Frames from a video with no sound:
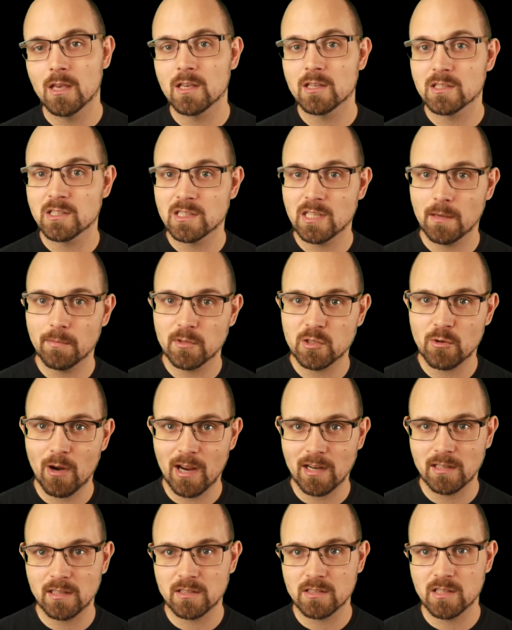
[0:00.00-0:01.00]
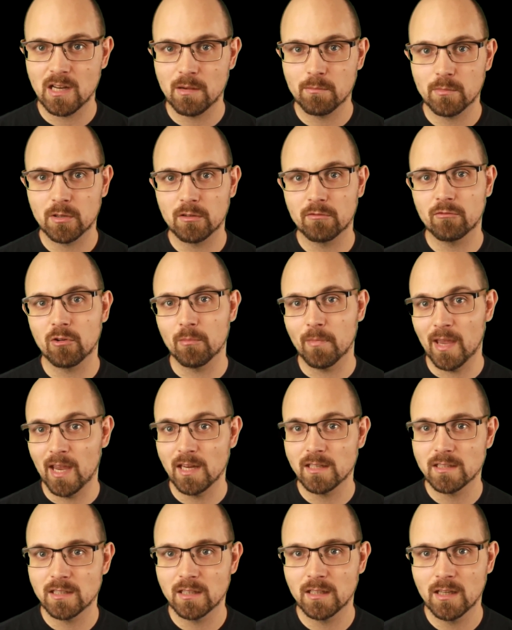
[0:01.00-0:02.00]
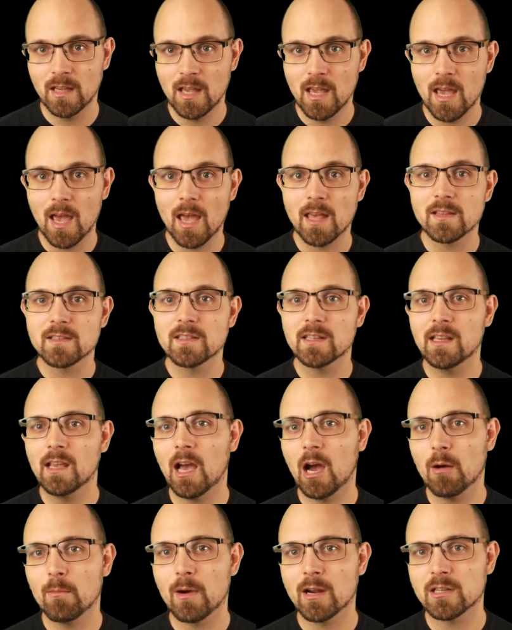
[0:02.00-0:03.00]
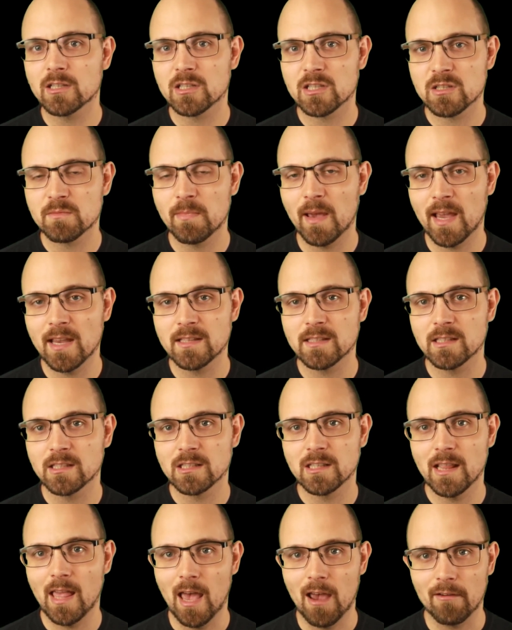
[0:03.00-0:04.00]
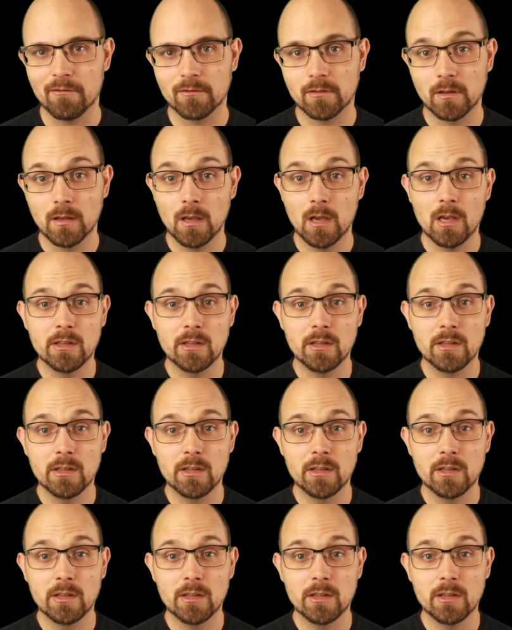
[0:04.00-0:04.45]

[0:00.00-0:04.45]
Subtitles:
subtract this number from 80 and see how much space is left.